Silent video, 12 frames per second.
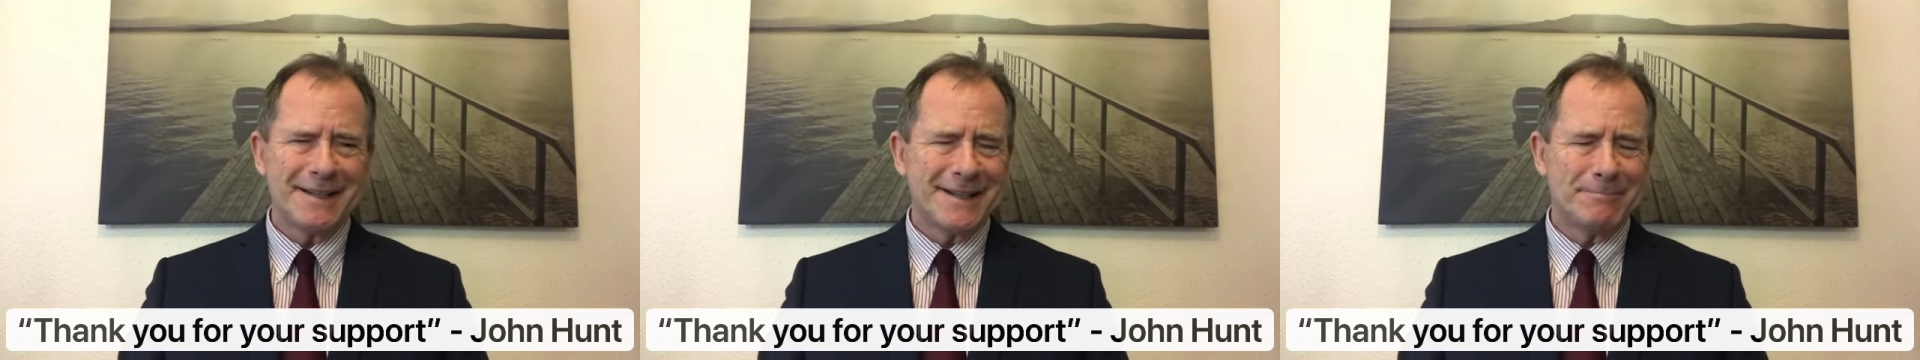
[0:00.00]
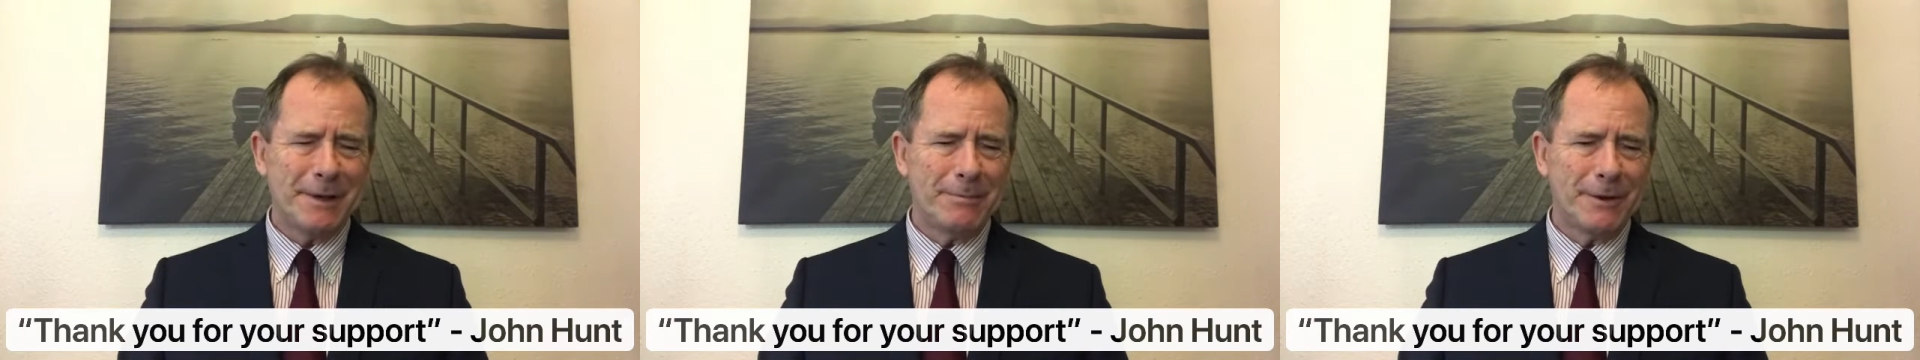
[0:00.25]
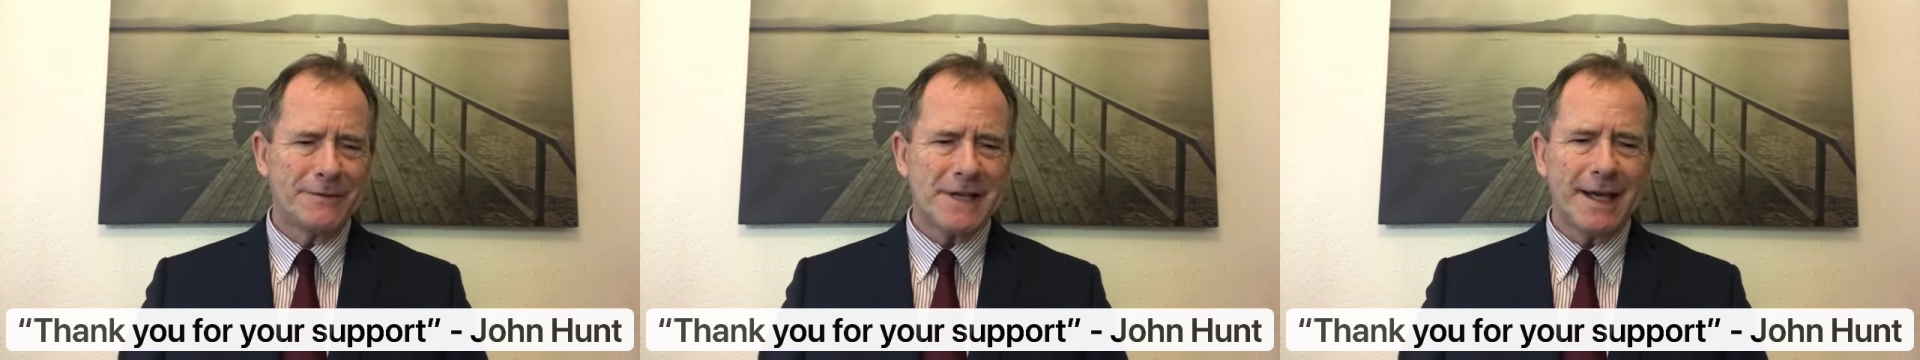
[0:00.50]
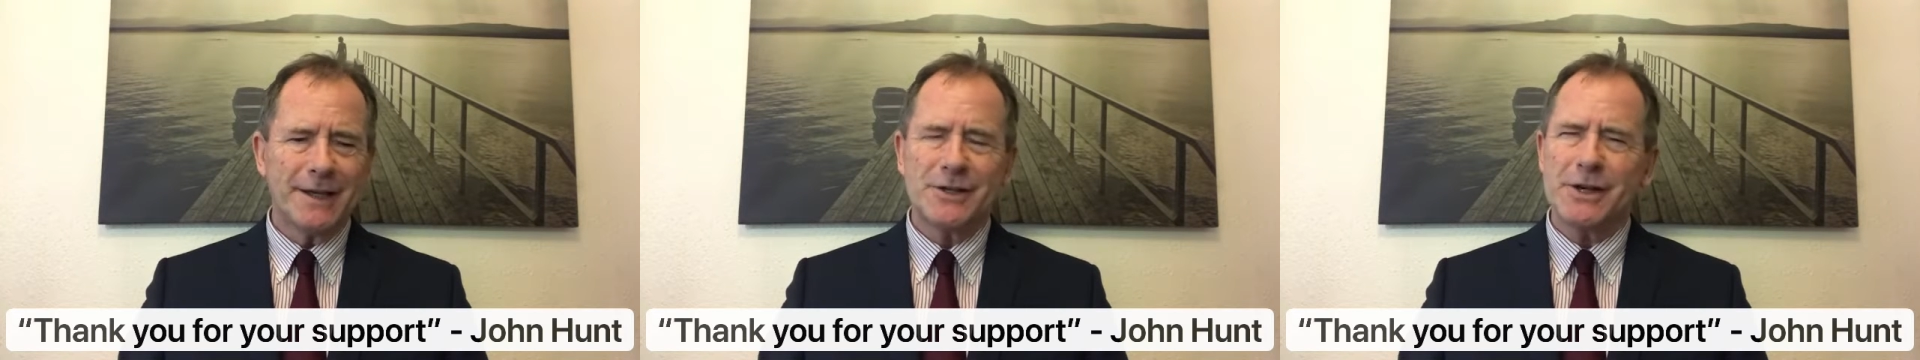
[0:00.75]
the people who've
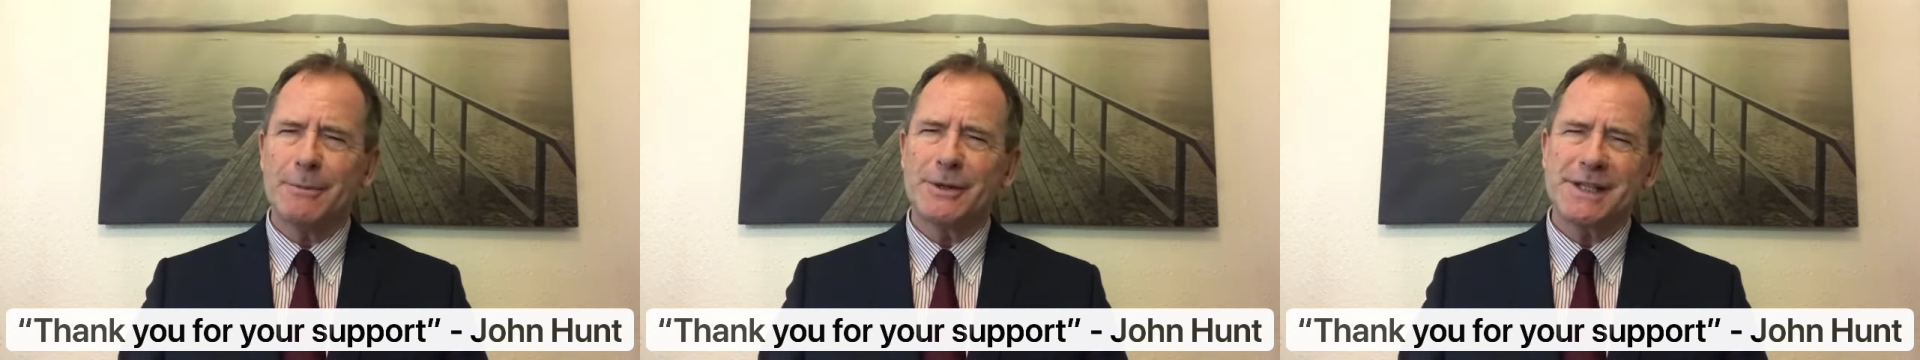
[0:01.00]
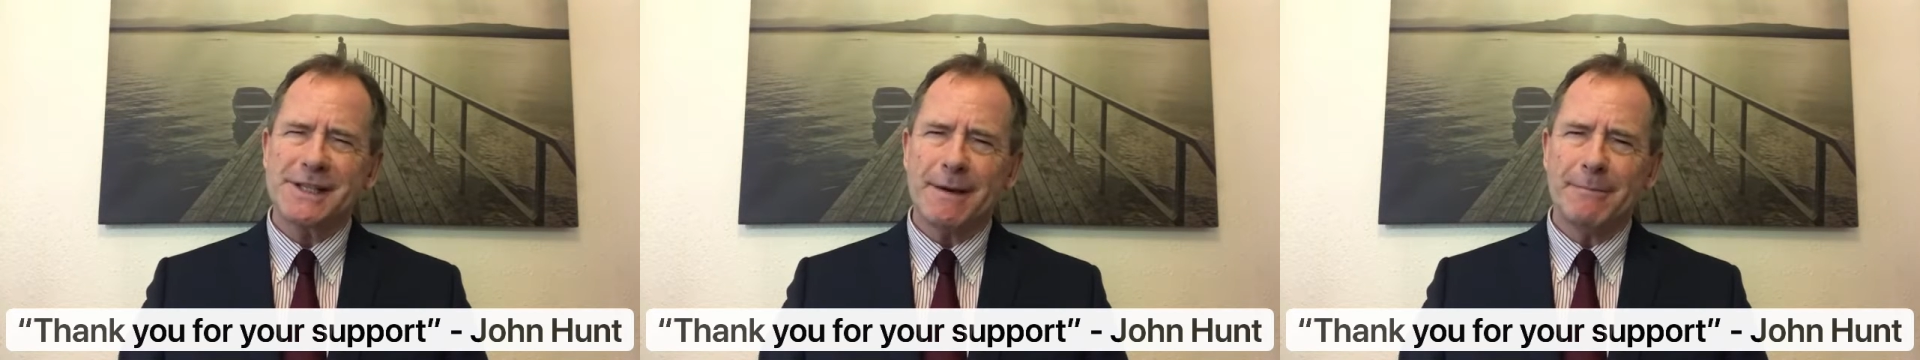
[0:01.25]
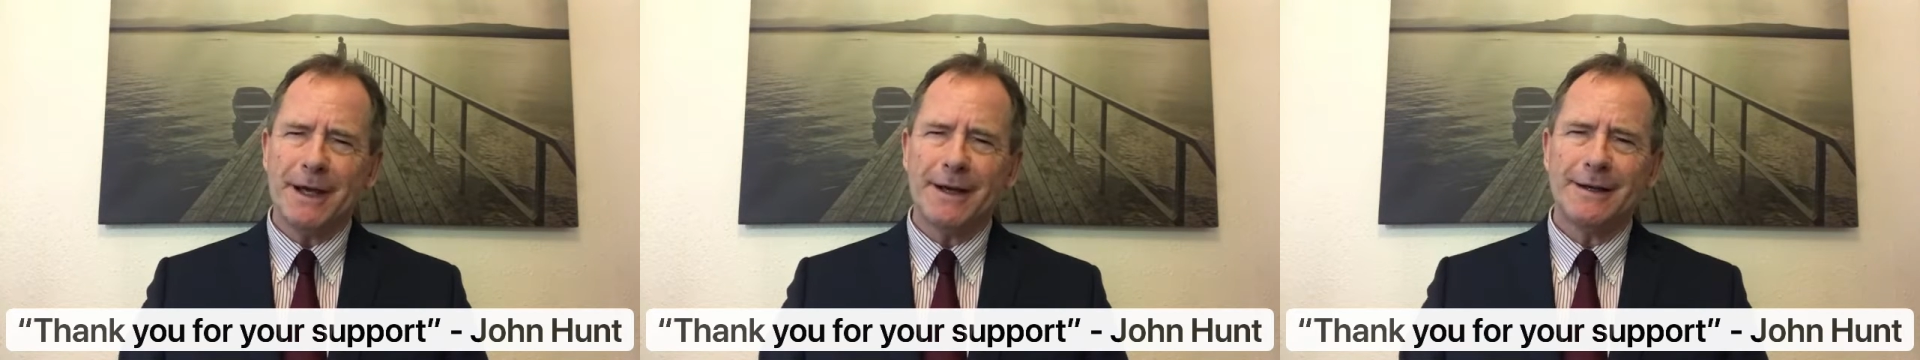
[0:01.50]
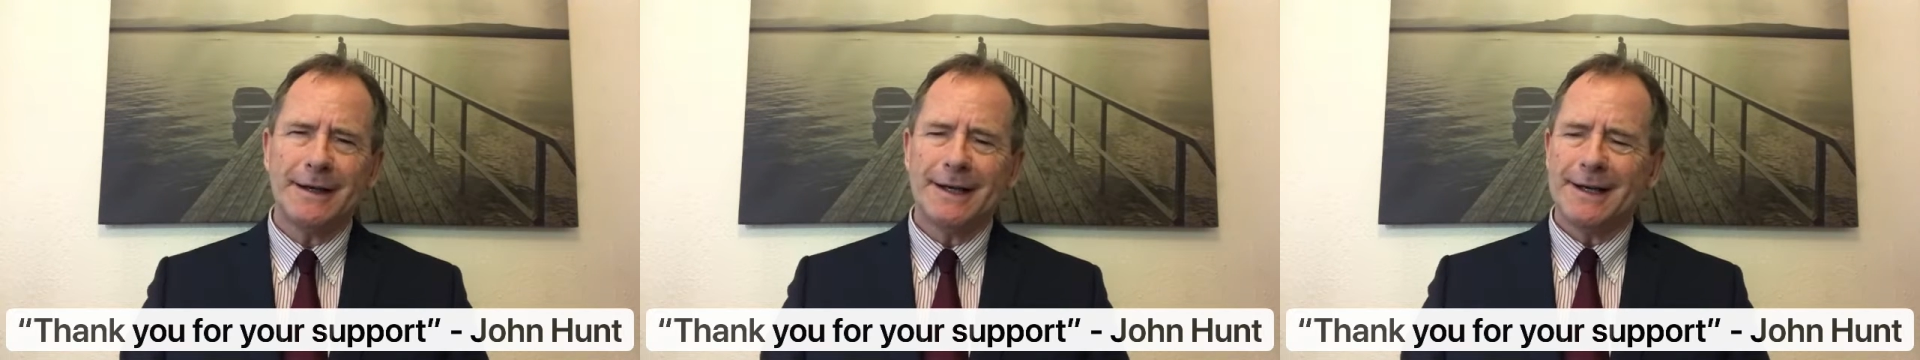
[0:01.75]
taken trouble to send me
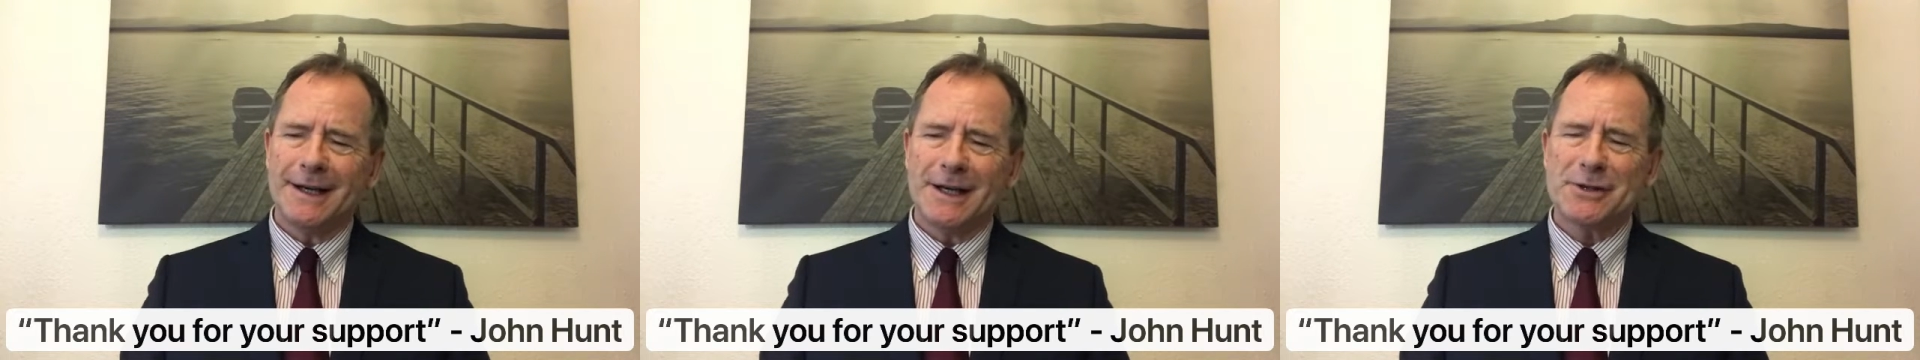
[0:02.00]
a